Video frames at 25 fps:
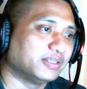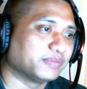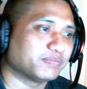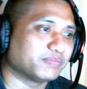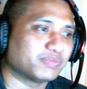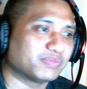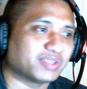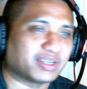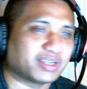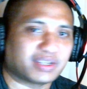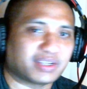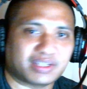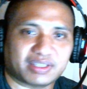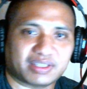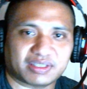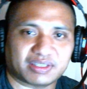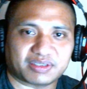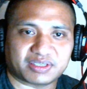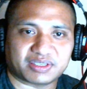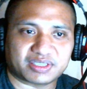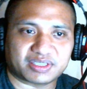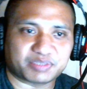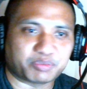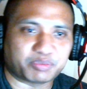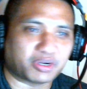the,
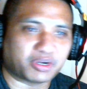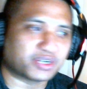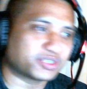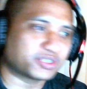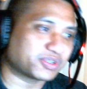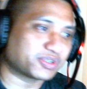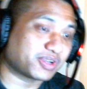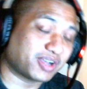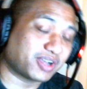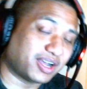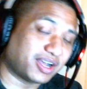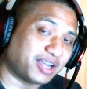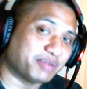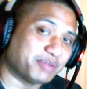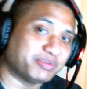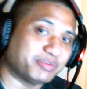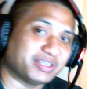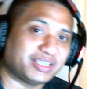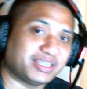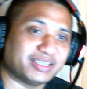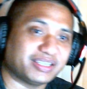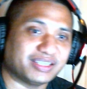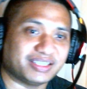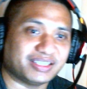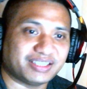the partial
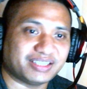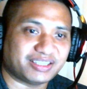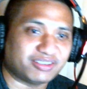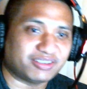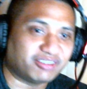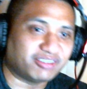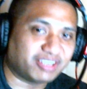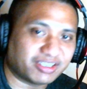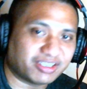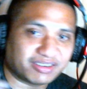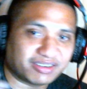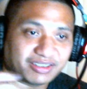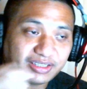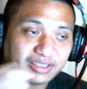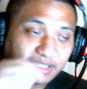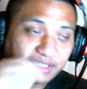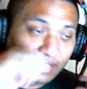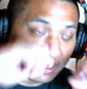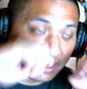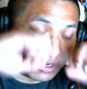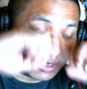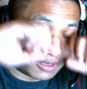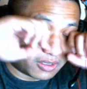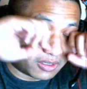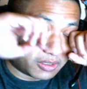comedy, you know, here and
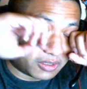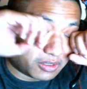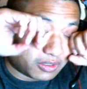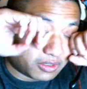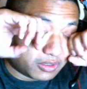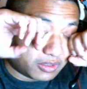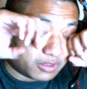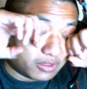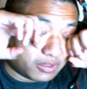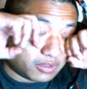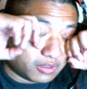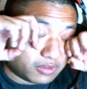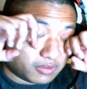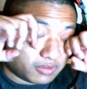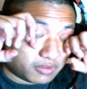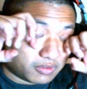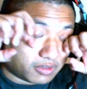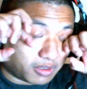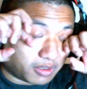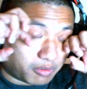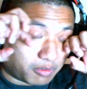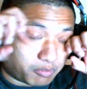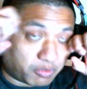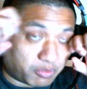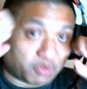there,
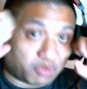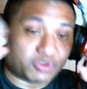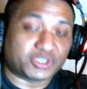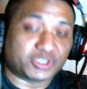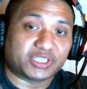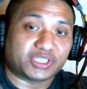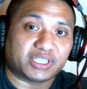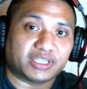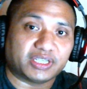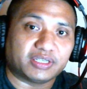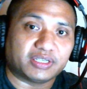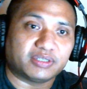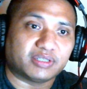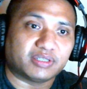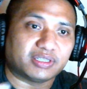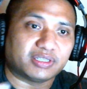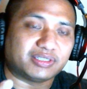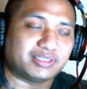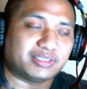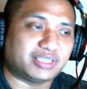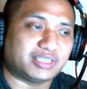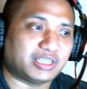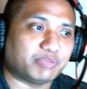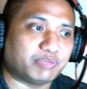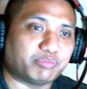the emotion, the
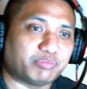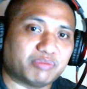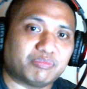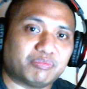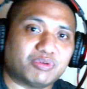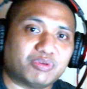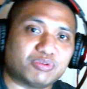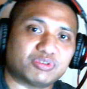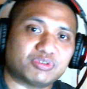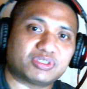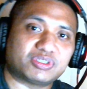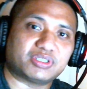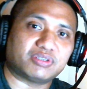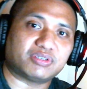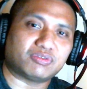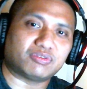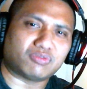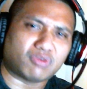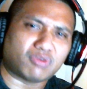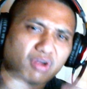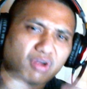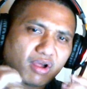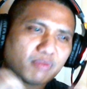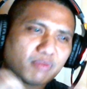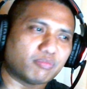deep emotion,
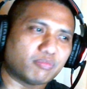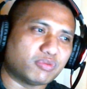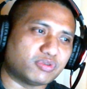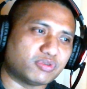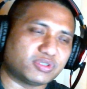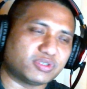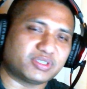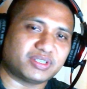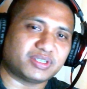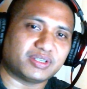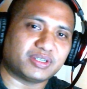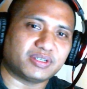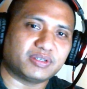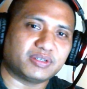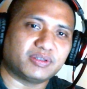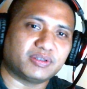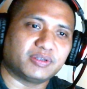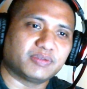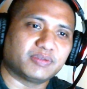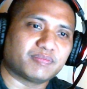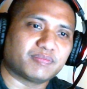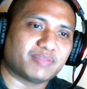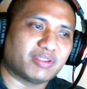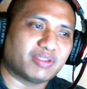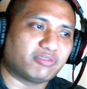raw
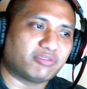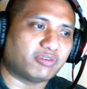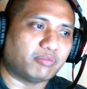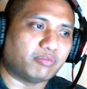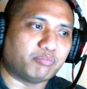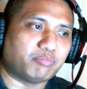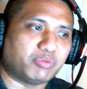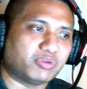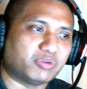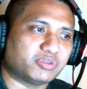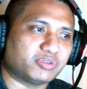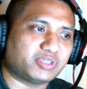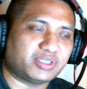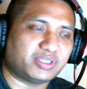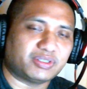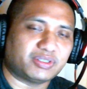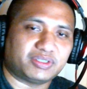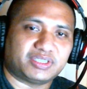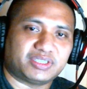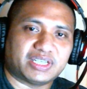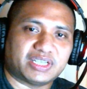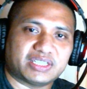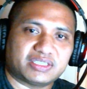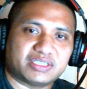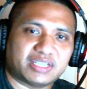emotion from both, you know,
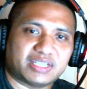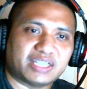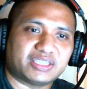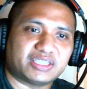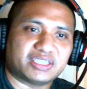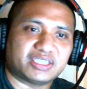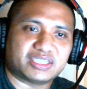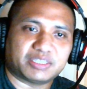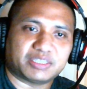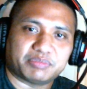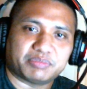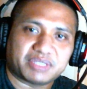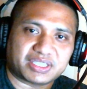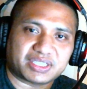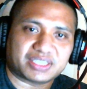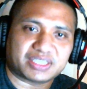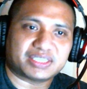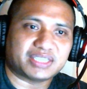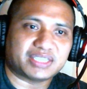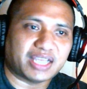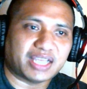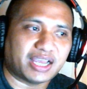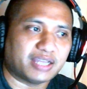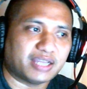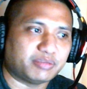just not just something
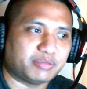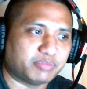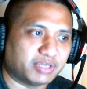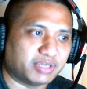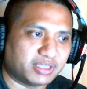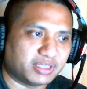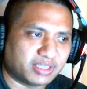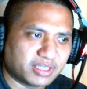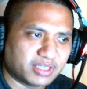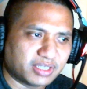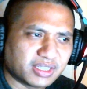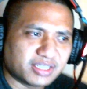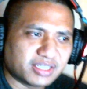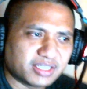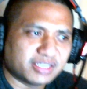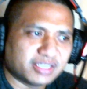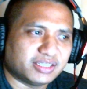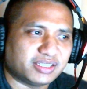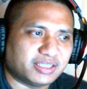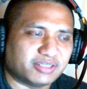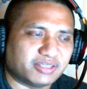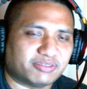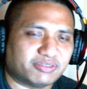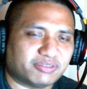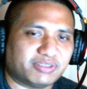sad, but
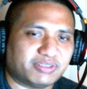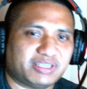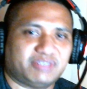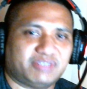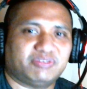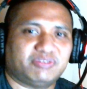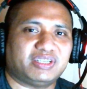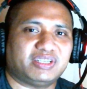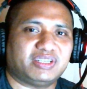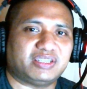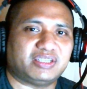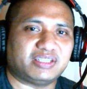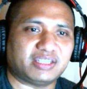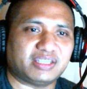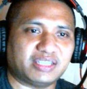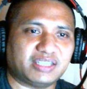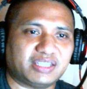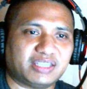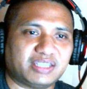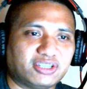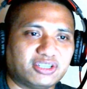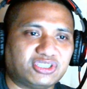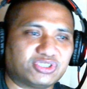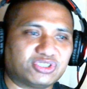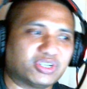you know when when you need
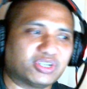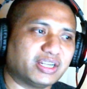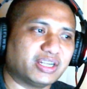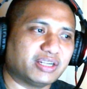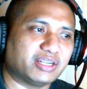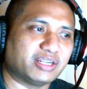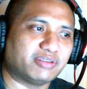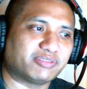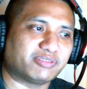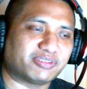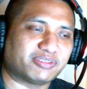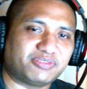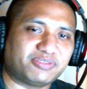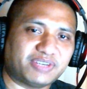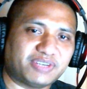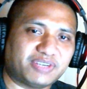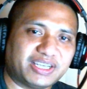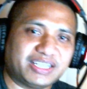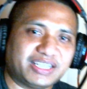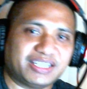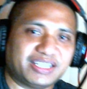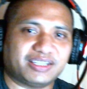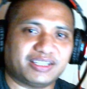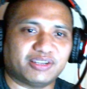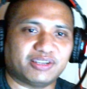that adrenaline for
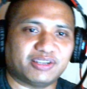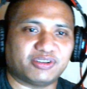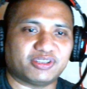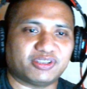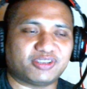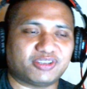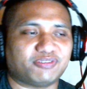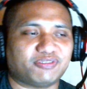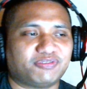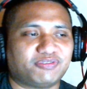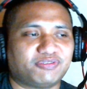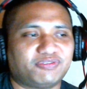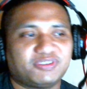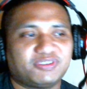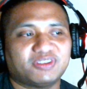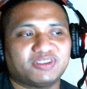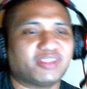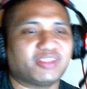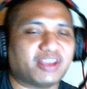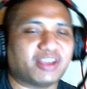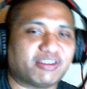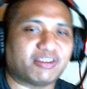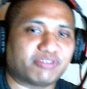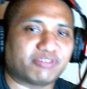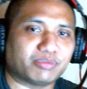fighting, you know, you can feel
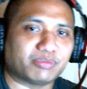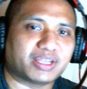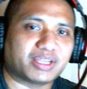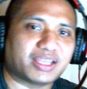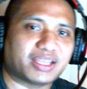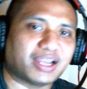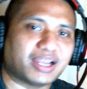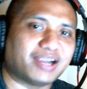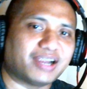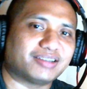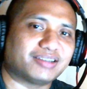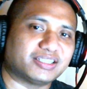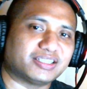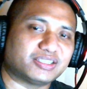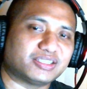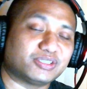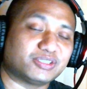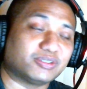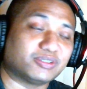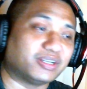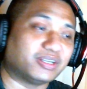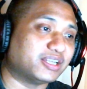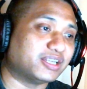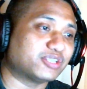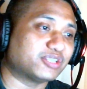that from the character
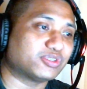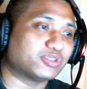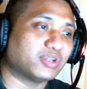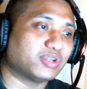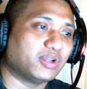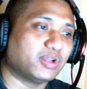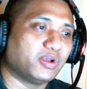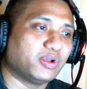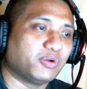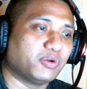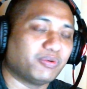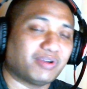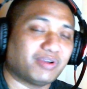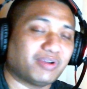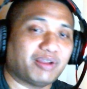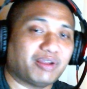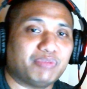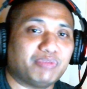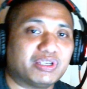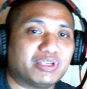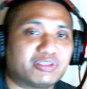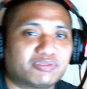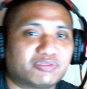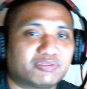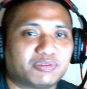too, and that's what I
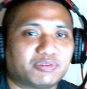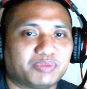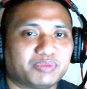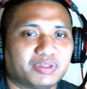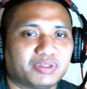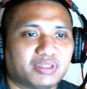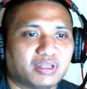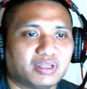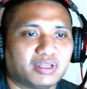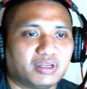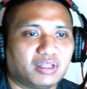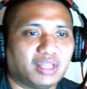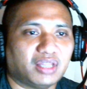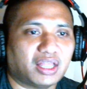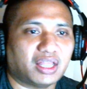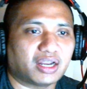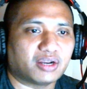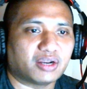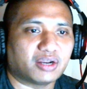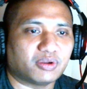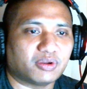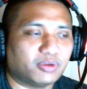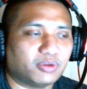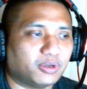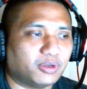miss from the, a lot
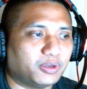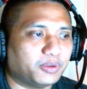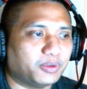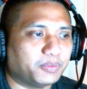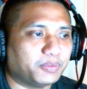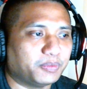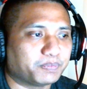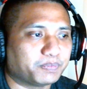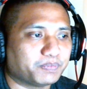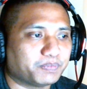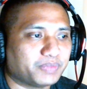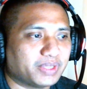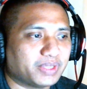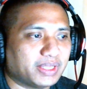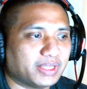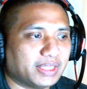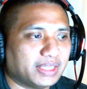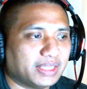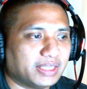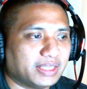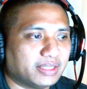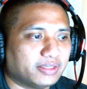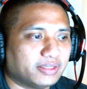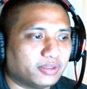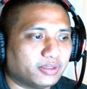of the. old. Um,
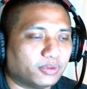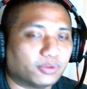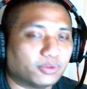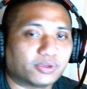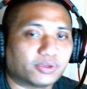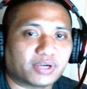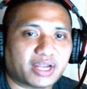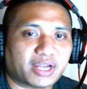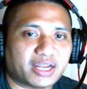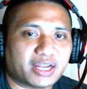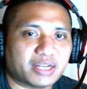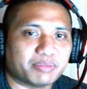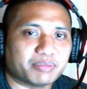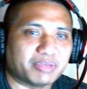the older anime